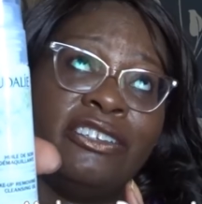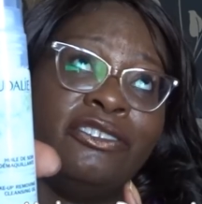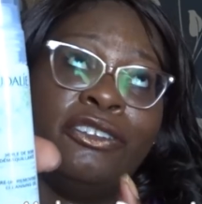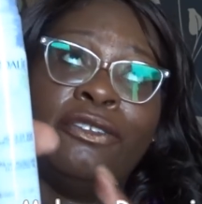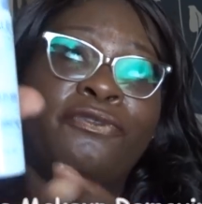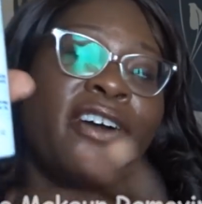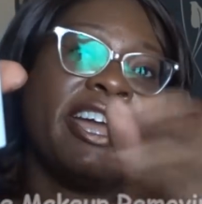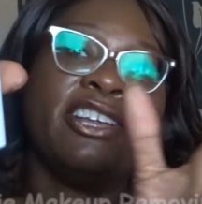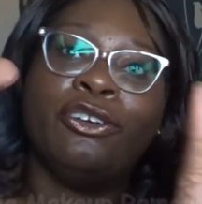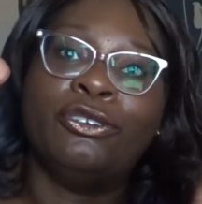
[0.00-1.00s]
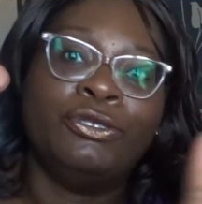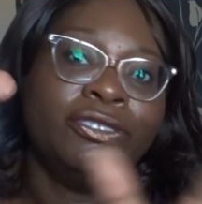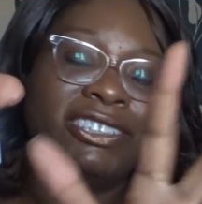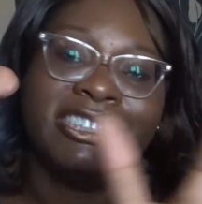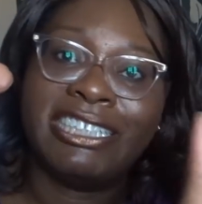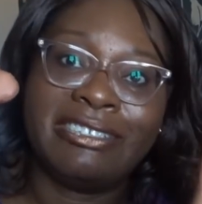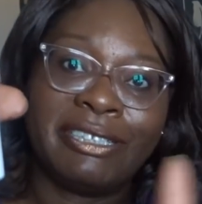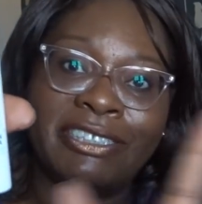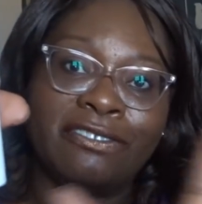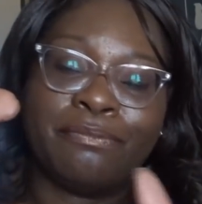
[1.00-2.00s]
you know, the Vino
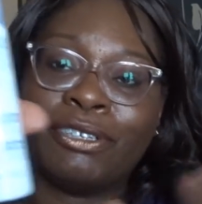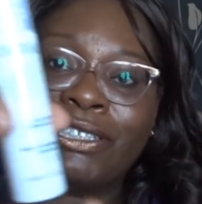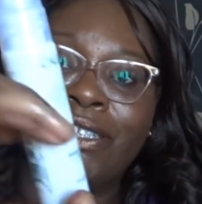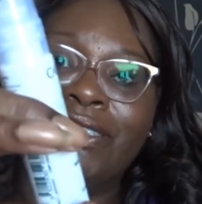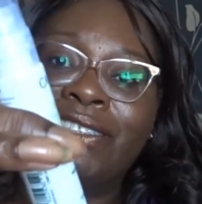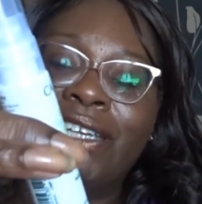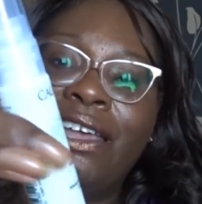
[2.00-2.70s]
series of products.